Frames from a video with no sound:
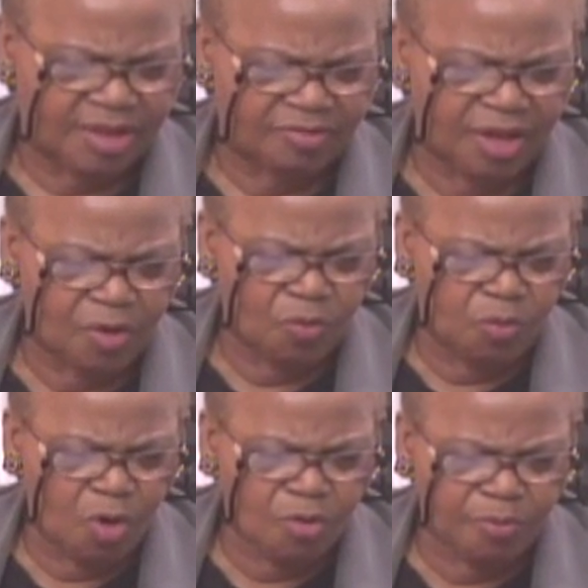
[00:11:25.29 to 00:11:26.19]
They
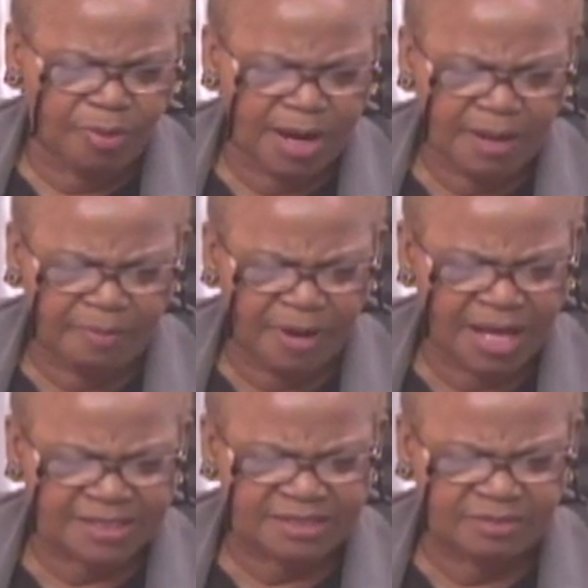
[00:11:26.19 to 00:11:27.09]
woke Br'er
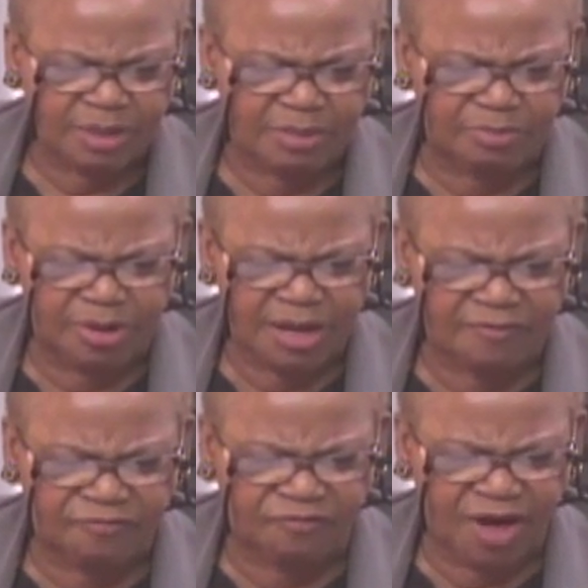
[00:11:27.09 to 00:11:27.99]
Possum, and
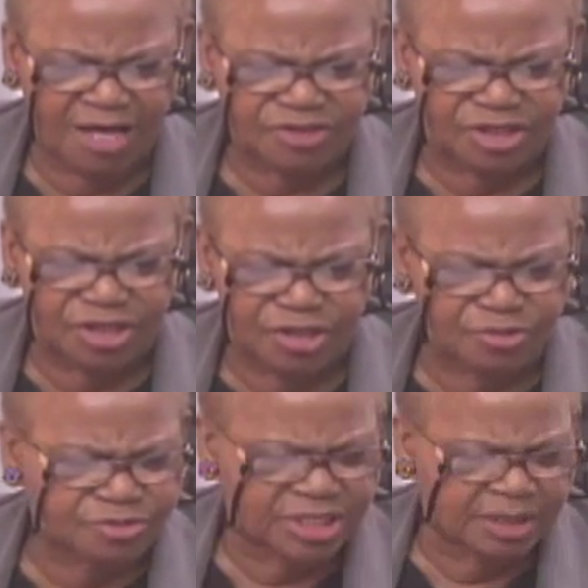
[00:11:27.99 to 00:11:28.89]
Br'er Fox
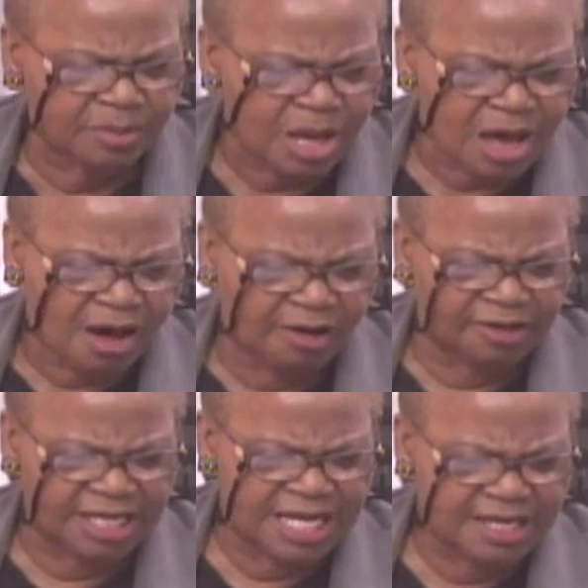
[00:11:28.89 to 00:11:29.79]
accused him
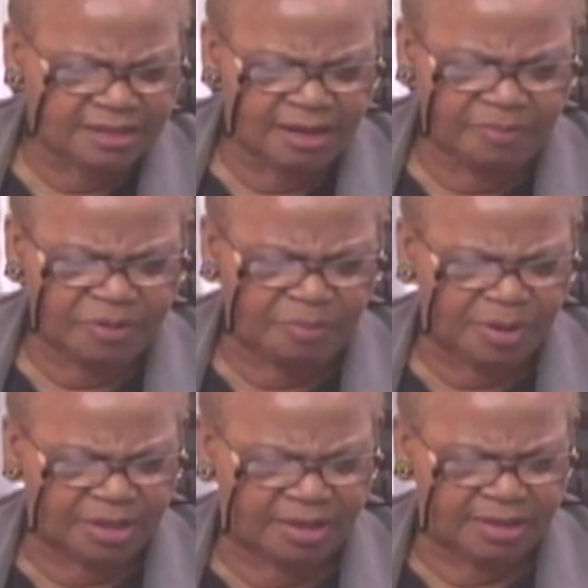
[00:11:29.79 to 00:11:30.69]
of eating up the
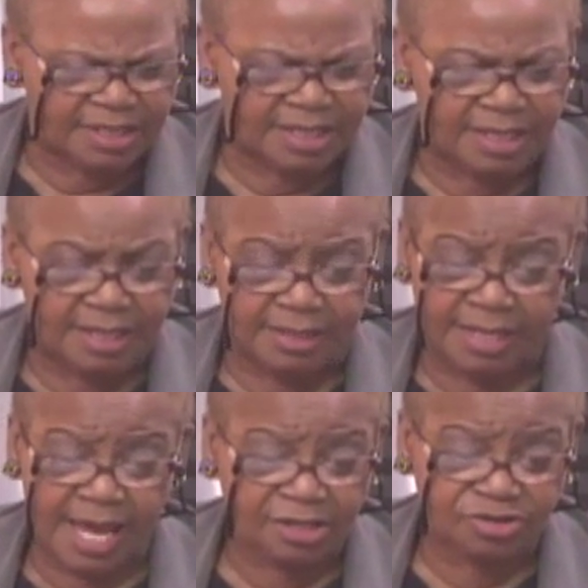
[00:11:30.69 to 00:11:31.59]
butter.
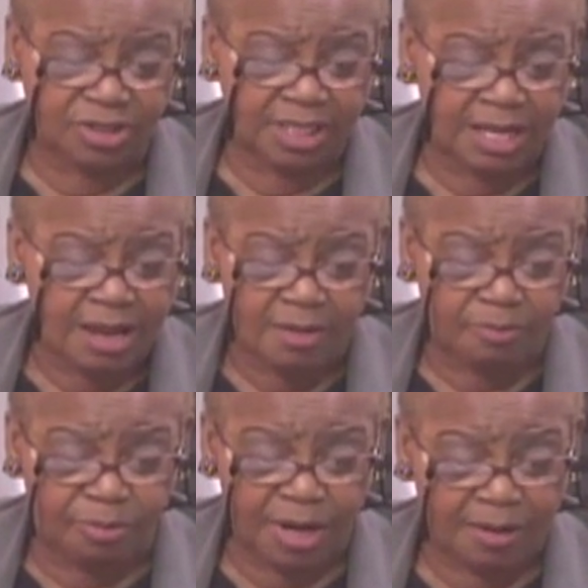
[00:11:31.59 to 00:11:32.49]
Naturally,
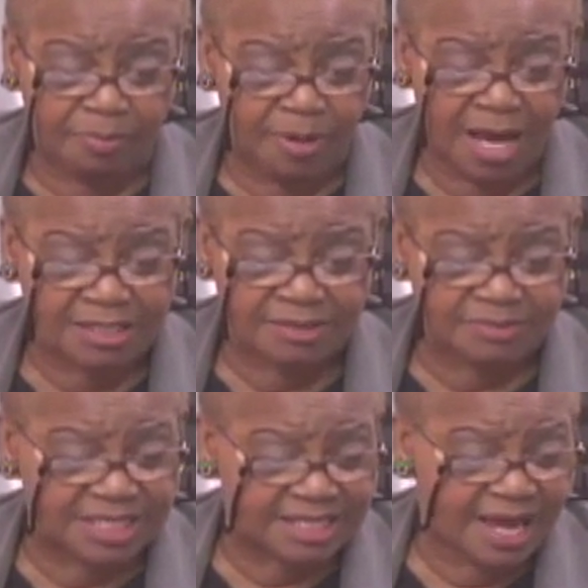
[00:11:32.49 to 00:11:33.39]
Br'er Possum
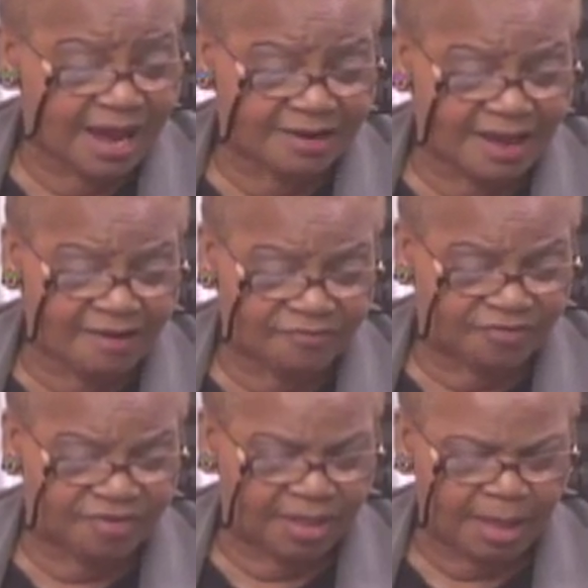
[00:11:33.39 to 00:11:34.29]
denied
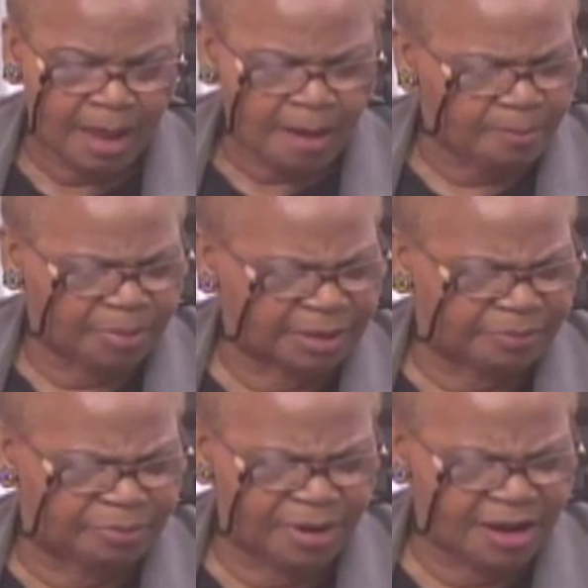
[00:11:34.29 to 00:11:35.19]
everything, but
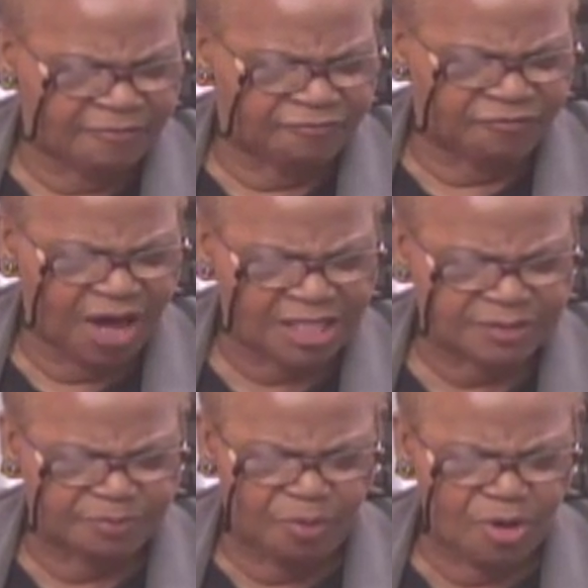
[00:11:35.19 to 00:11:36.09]
Br'er
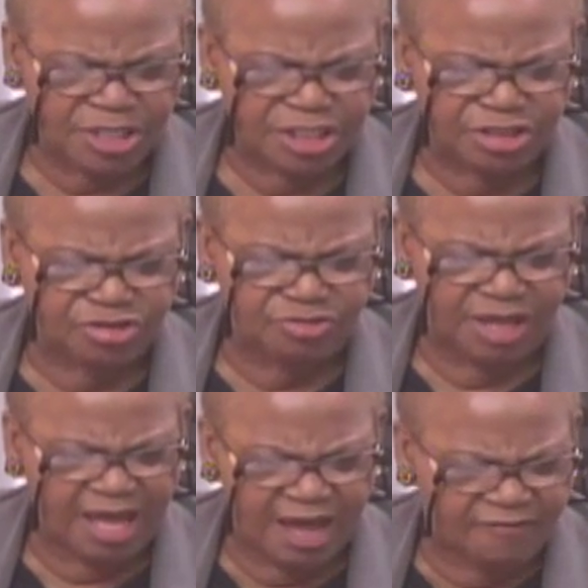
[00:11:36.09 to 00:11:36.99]
Fox pointed to
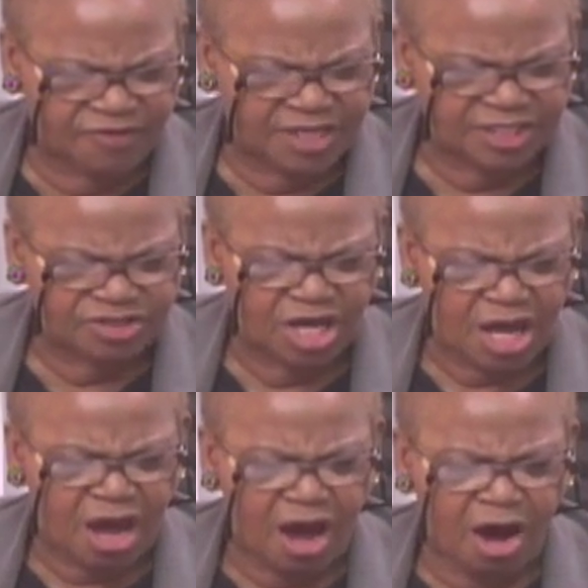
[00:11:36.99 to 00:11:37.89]
the evidence
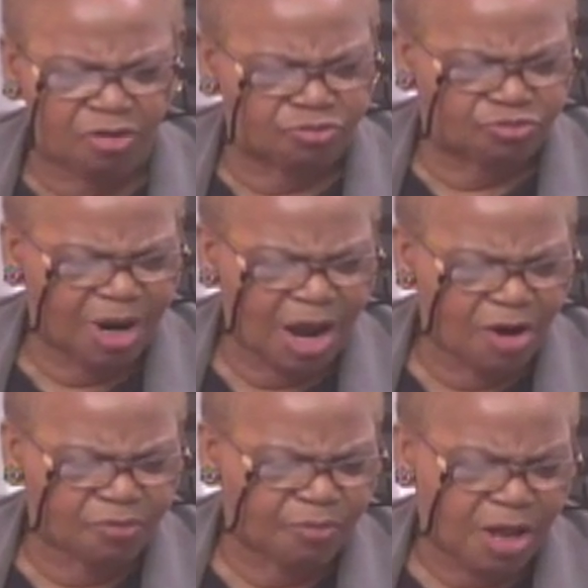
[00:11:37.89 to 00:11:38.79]

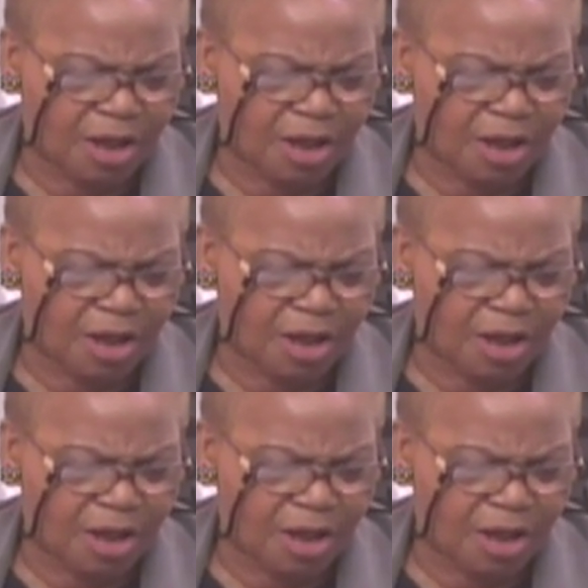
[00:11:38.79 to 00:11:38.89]
around